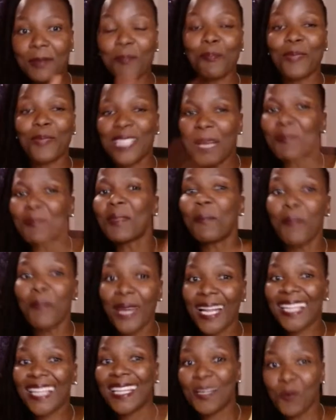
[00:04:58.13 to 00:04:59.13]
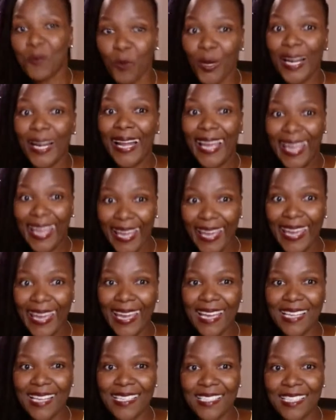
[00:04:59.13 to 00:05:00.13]
something better than what I
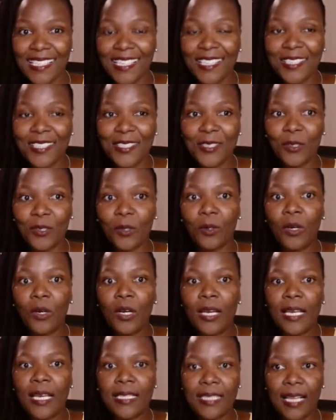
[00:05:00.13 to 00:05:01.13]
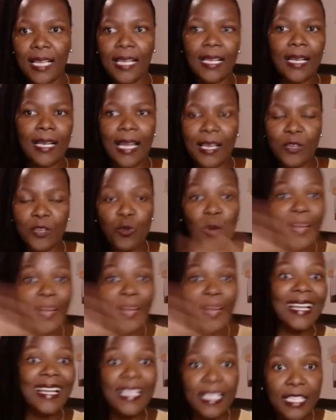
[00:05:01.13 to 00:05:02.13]
had. You know, it's kind of like you are
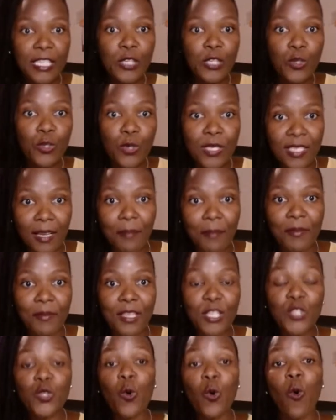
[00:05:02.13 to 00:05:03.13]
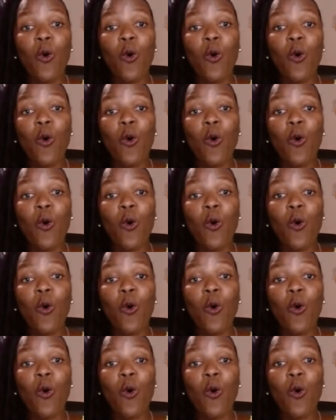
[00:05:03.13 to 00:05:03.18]
running into something to